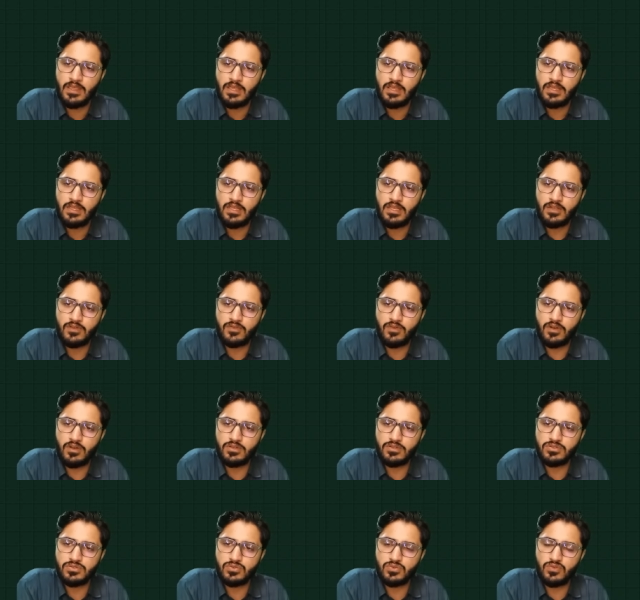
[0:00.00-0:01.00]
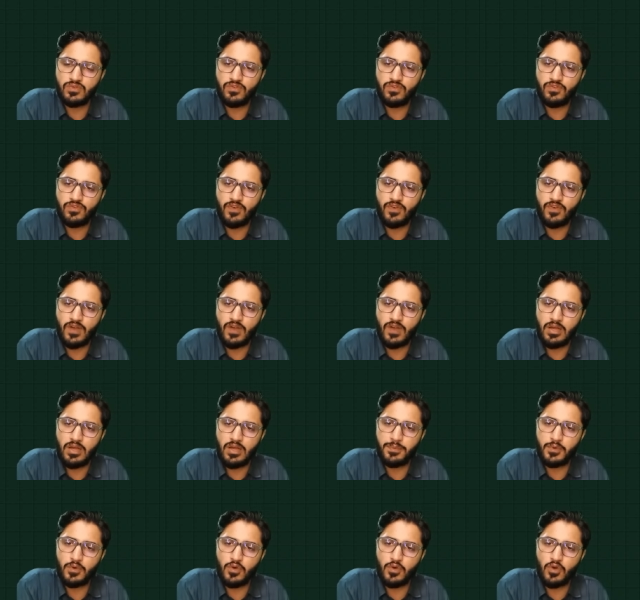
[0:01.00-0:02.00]
equals to phi of
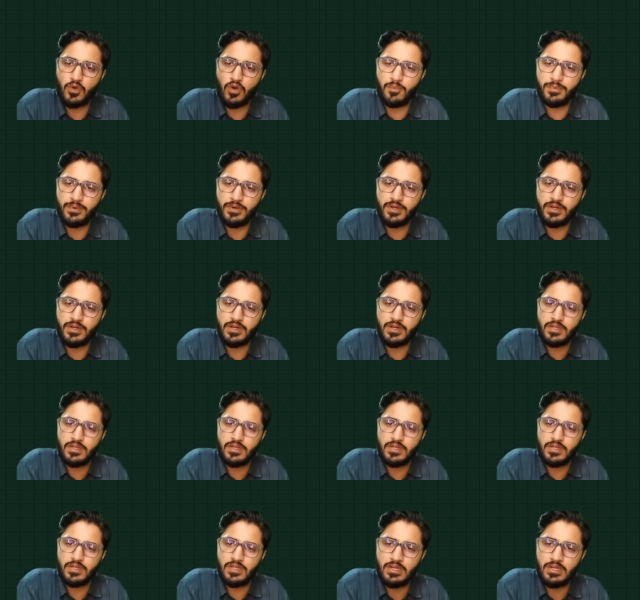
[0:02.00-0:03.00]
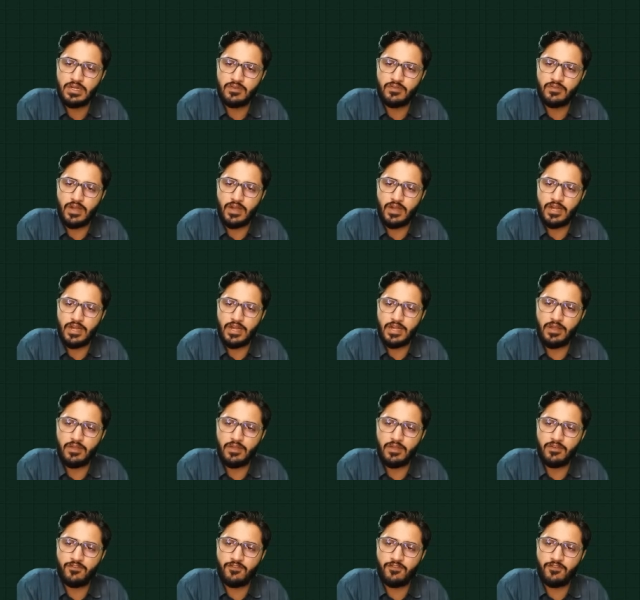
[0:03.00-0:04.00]
copper divided by
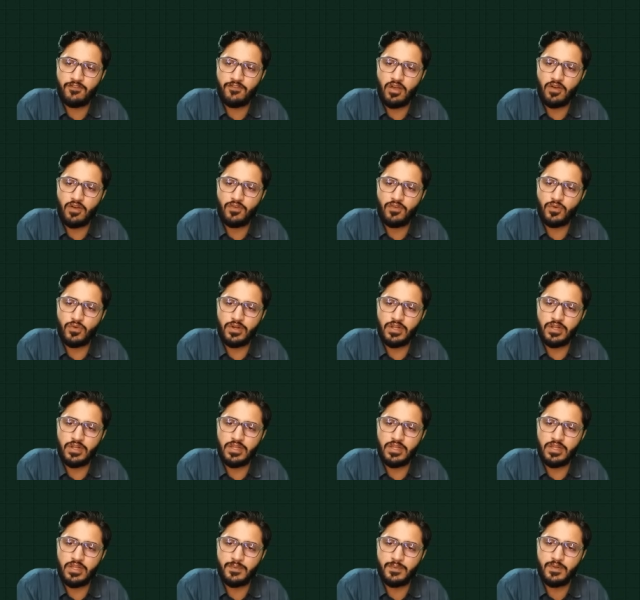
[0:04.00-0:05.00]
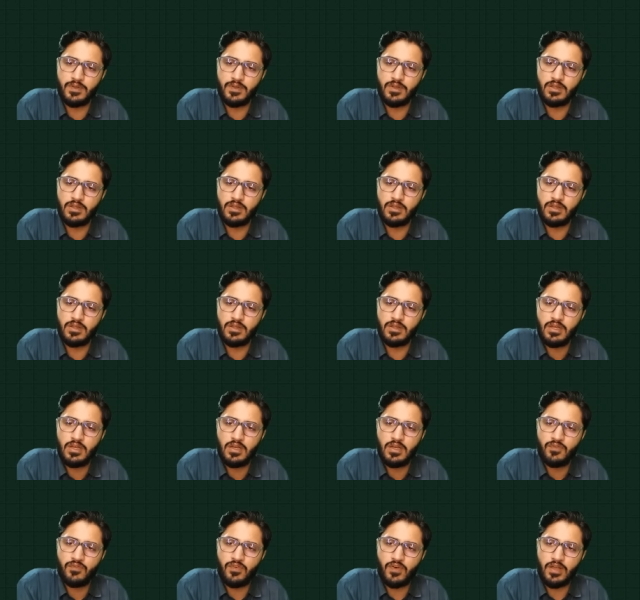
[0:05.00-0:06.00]
phi of sodium.
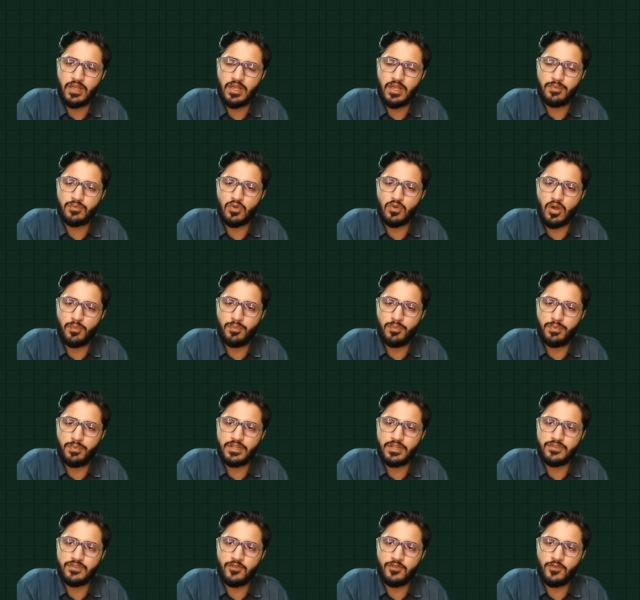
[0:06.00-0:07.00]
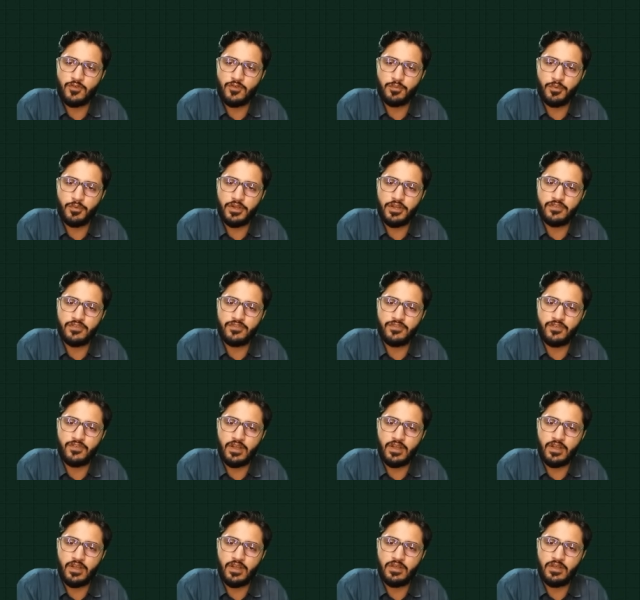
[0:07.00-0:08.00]
Phi of copper is 4.5,
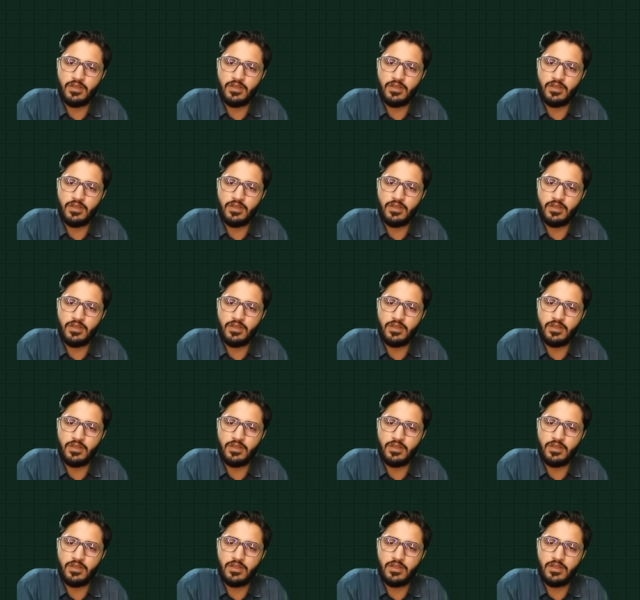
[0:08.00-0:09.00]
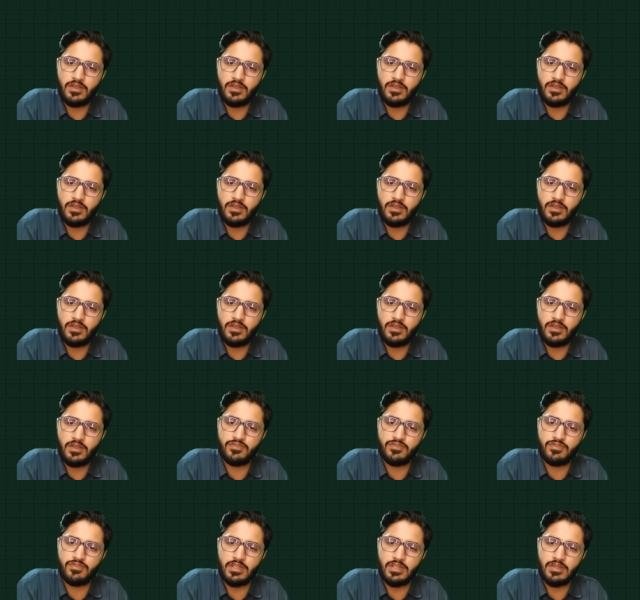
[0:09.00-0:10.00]
sodium is
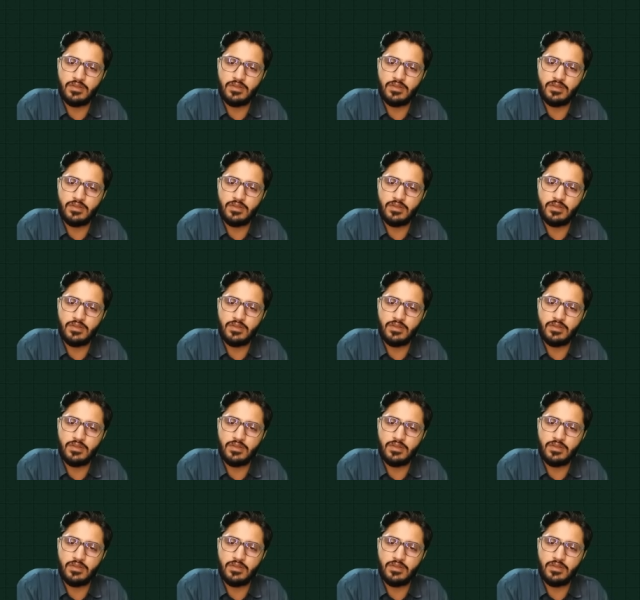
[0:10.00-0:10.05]
2.3.